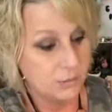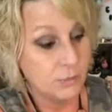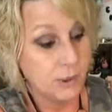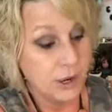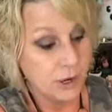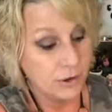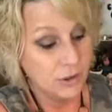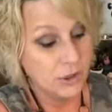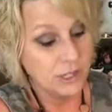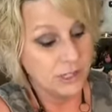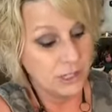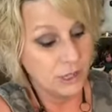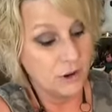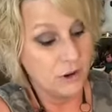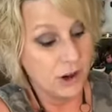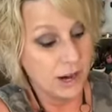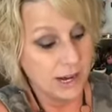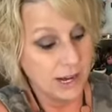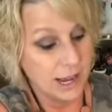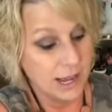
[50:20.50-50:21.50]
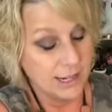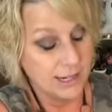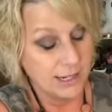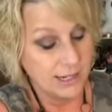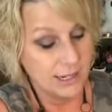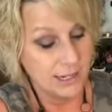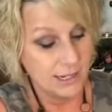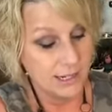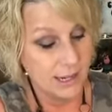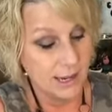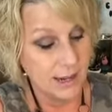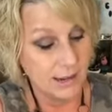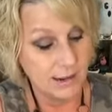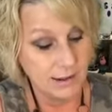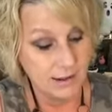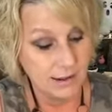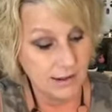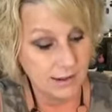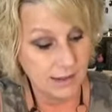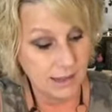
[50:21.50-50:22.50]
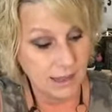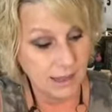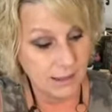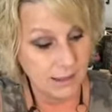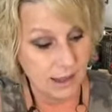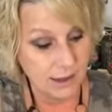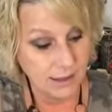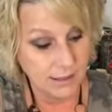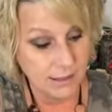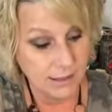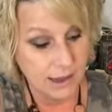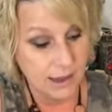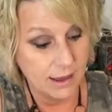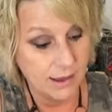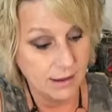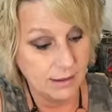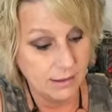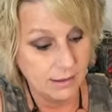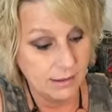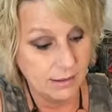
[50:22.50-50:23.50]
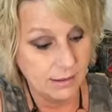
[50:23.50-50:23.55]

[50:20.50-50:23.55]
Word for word: Both is a great idea, yeah. I like that.